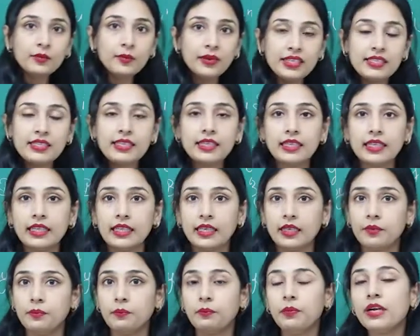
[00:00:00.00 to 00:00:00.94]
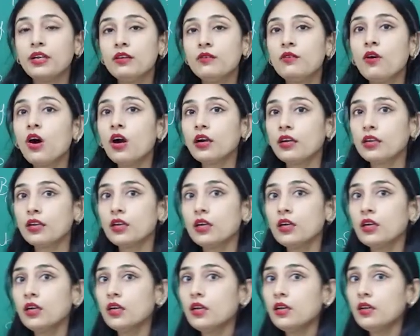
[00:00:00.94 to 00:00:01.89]
basically, but what?
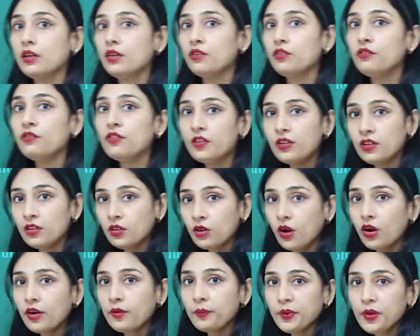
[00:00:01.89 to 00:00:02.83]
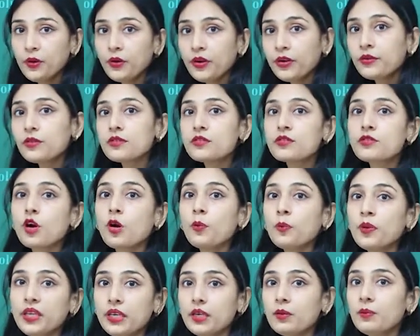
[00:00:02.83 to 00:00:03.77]
We will not be going to
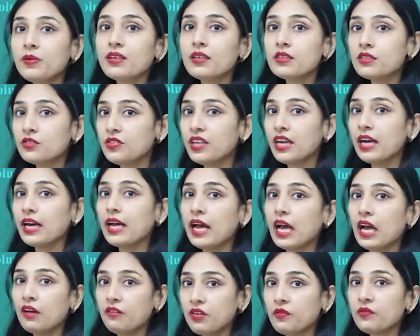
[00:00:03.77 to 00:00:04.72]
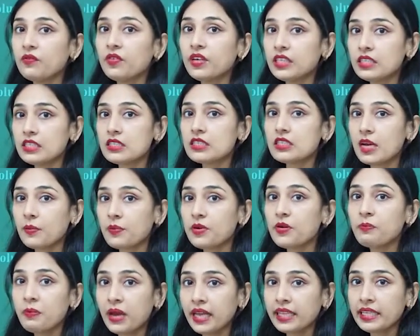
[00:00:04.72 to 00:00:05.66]
stop here because we are having one step
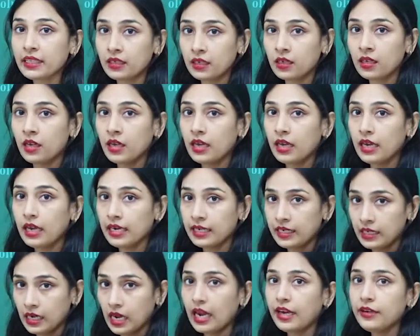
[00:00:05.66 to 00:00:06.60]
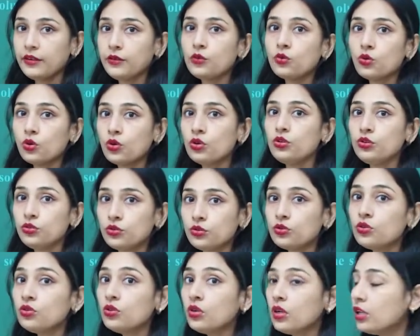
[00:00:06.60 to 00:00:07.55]
remaining, and I told you
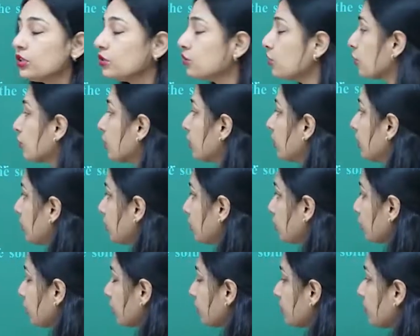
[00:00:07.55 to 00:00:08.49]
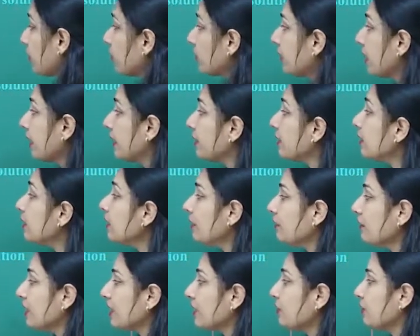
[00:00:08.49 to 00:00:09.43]
to talk it about later.
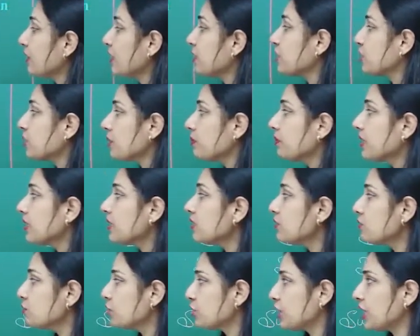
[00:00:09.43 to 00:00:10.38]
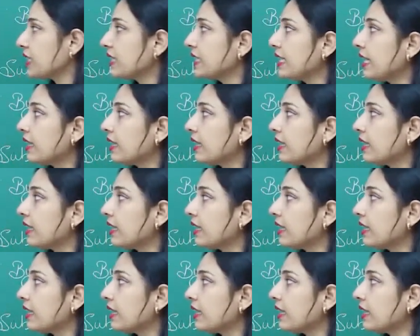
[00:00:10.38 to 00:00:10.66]
Verification the must to check the